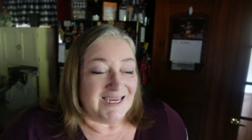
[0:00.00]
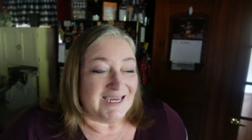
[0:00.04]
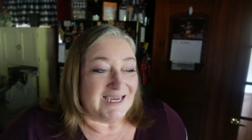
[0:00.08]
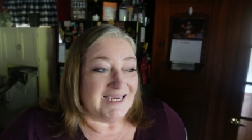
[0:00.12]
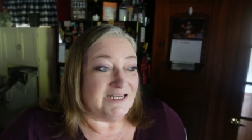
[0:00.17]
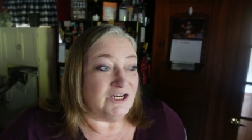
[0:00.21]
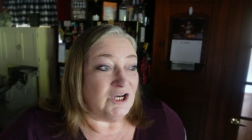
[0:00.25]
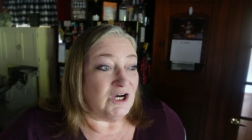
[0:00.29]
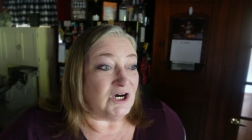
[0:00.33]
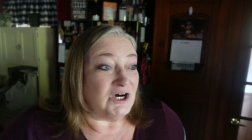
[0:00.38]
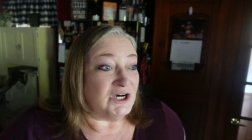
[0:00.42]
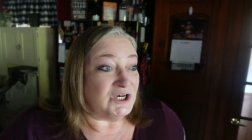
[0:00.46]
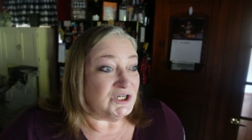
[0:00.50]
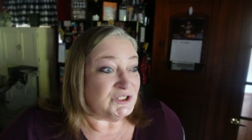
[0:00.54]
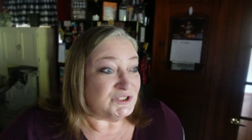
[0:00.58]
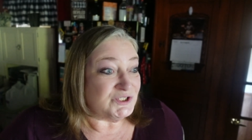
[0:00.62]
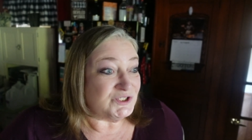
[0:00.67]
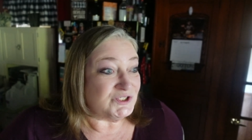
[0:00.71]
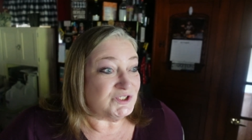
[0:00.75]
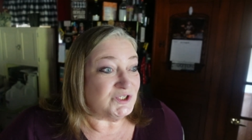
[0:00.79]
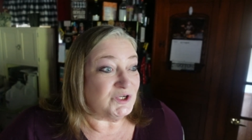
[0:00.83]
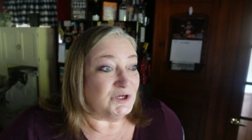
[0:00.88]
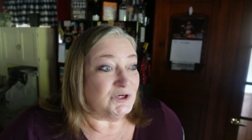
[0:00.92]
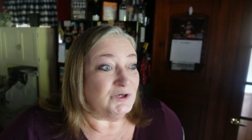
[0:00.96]
and
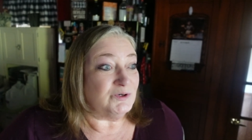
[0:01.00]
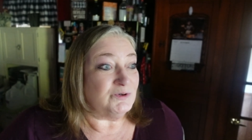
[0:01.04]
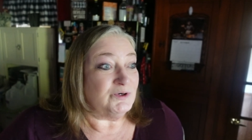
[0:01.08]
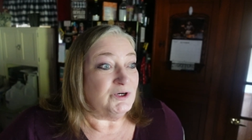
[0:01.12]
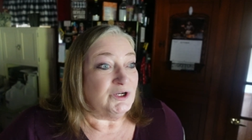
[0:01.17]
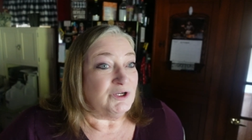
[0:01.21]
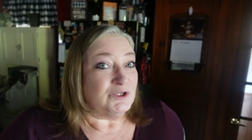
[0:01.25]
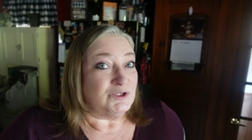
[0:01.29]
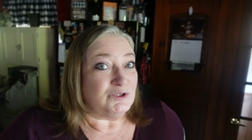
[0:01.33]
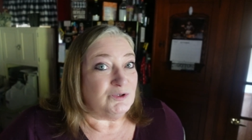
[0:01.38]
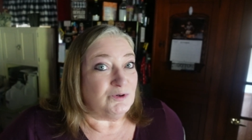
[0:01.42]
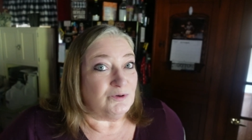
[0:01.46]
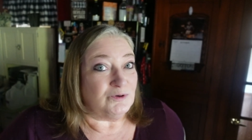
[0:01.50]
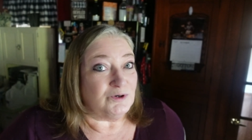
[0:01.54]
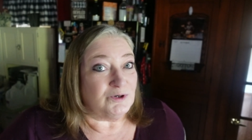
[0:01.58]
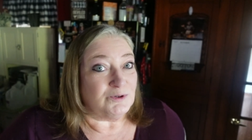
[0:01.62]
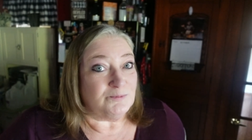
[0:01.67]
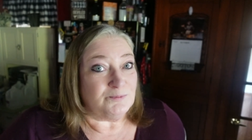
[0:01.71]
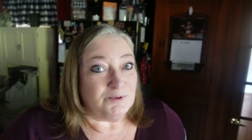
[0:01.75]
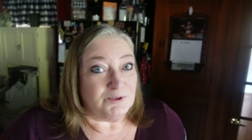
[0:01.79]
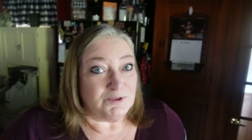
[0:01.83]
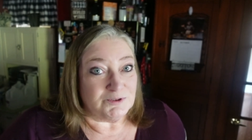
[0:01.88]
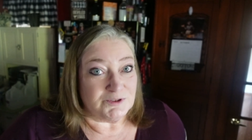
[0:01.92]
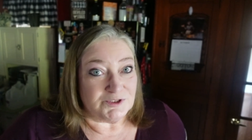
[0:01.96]
also your
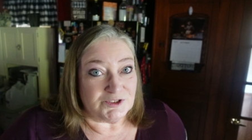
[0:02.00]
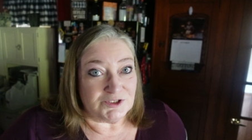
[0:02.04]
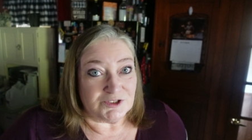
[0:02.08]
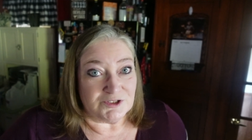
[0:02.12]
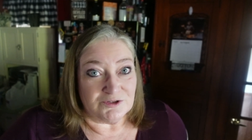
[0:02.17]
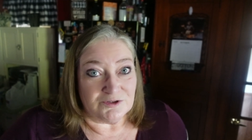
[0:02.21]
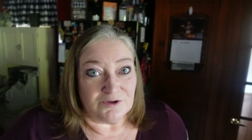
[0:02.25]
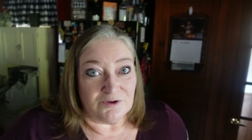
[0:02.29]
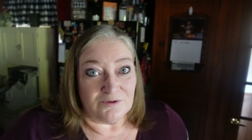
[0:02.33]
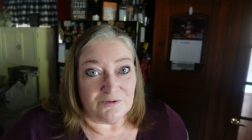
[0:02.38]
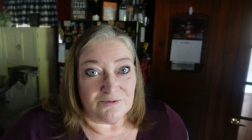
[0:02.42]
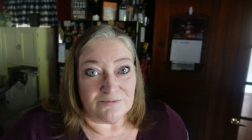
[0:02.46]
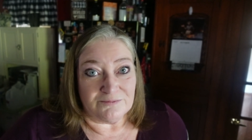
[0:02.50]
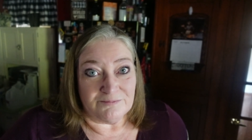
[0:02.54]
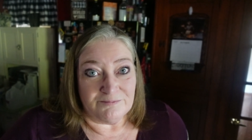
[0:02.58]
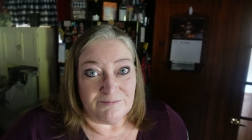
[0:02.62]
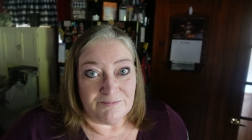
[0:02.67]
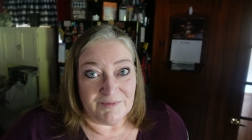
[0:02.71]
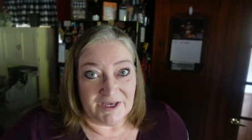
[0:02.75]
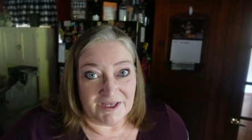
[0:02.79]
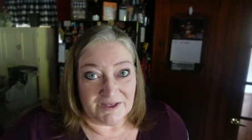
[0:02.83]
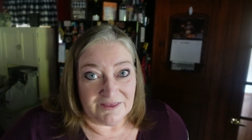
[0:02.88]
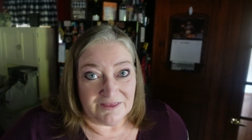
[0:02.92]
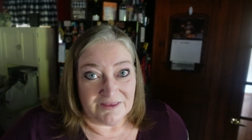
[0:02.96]
personal
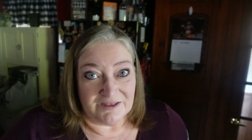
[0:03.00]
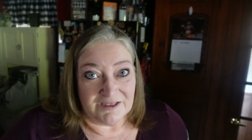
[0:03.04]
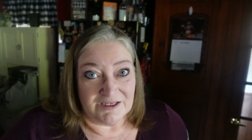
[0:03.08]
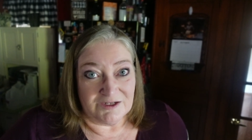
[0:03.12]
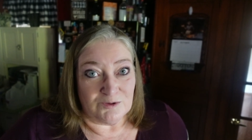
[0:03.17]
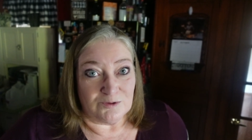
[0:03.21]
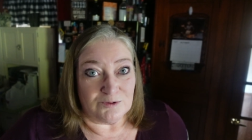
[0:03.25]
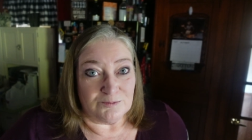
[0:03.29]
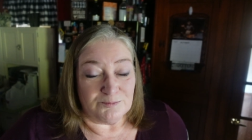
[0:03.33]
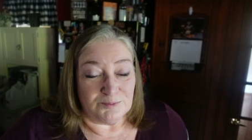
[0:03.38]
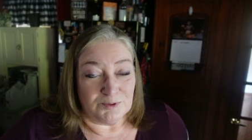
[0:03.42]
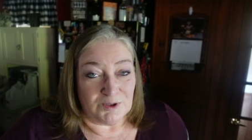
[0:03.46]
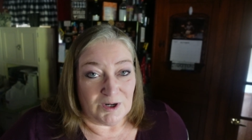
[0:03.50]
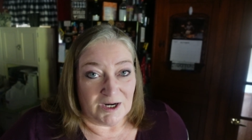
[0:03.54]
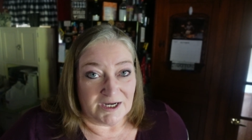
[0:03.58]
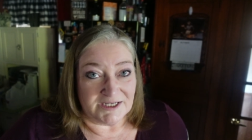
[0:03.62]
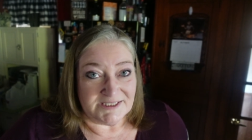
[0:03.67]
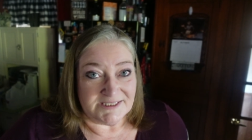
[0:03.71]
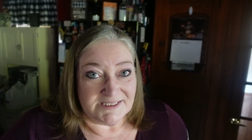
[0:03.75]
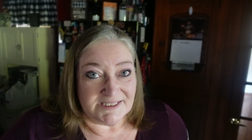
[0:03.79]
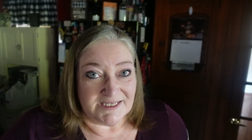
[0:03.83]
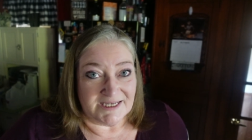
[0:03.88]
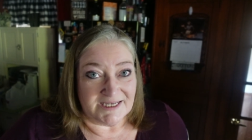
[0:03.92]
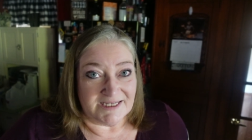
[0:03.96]
method or
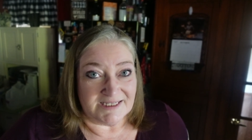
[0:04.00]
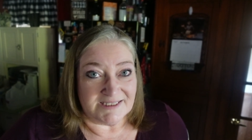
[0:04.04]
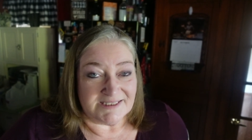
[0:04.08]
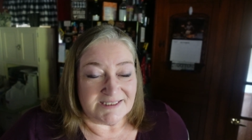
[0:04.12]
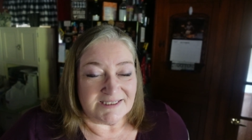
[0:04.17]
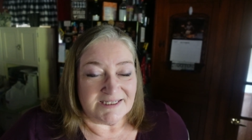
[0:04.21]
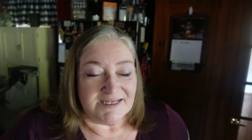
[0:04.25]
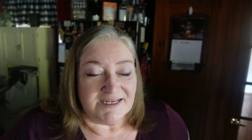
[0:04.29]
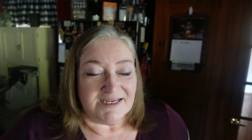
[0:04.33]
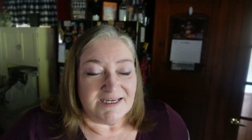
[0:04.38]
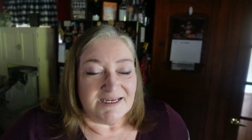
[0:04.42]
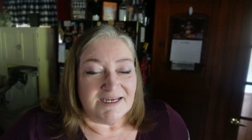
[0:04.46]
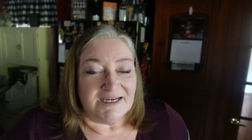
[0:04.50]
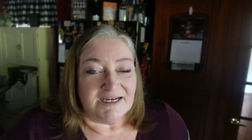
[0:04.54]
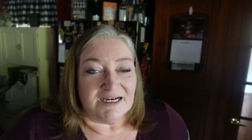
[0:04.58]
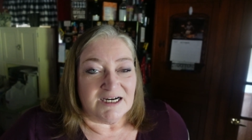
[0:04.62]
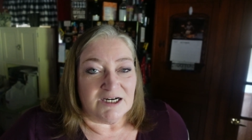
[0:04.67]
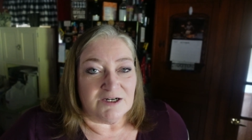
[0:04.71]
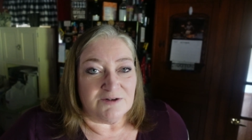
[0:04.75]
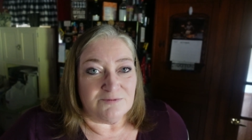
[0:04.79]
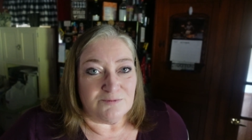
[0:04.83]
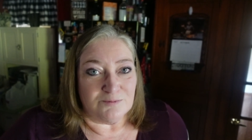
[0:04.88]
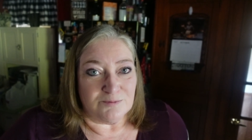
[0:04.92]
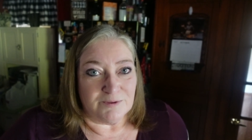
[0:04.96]
process
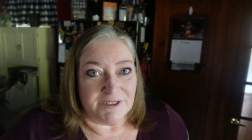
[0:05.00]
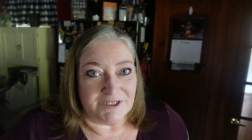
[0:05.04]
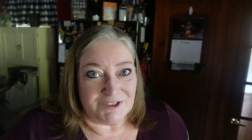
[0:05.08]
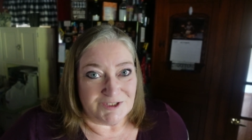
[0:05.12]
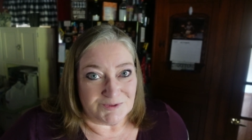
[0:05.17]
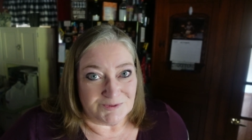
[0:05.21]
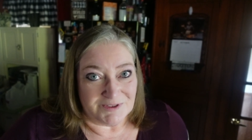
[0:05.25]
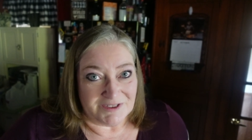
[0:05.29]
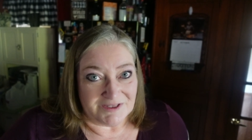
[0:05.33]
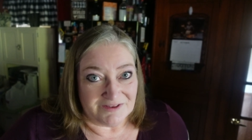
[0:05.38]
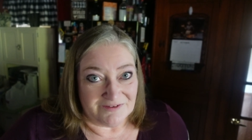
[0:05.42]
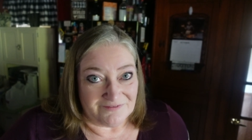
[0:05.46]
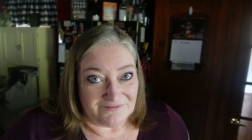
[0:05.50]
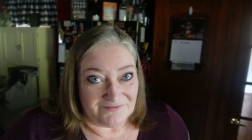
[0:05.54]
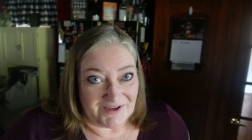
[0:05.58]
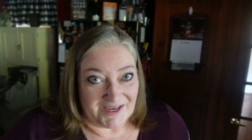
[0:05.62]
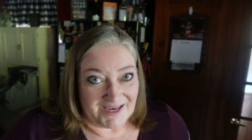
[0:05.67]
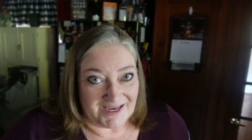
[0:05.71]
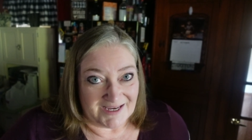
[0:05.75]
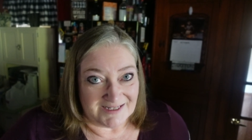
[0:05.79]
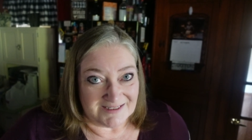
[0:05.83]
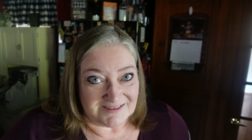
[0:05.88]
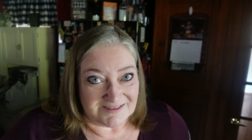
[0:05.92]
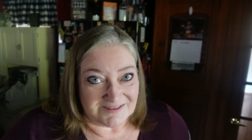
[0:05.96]
of rendering the
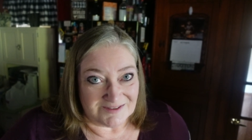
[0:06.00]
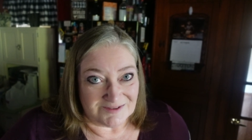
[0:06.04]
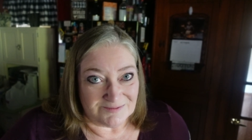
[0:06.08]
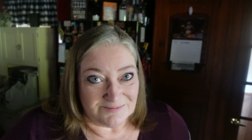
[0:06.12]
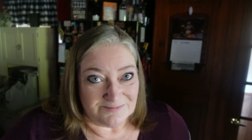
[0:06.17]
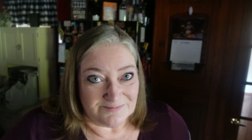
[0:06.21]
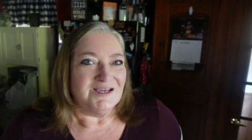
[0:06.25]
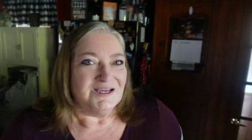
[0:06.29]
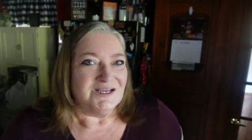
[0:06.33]
fat.